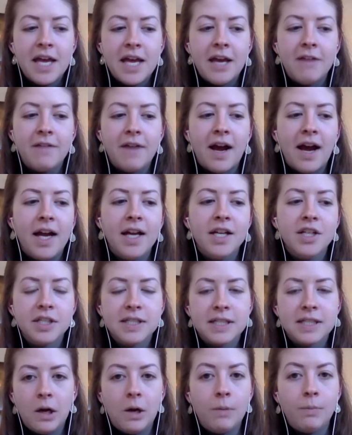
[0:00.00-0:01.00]
if I
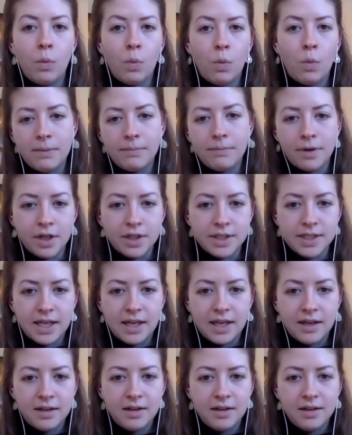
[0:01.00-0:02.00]
just help one
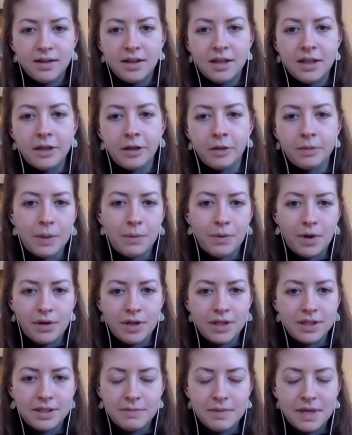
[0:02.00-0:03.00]
person, it'll be
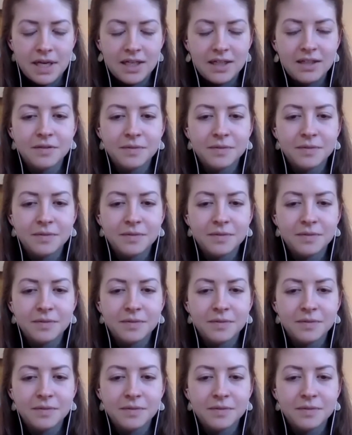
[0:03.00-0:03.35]
worth it to me.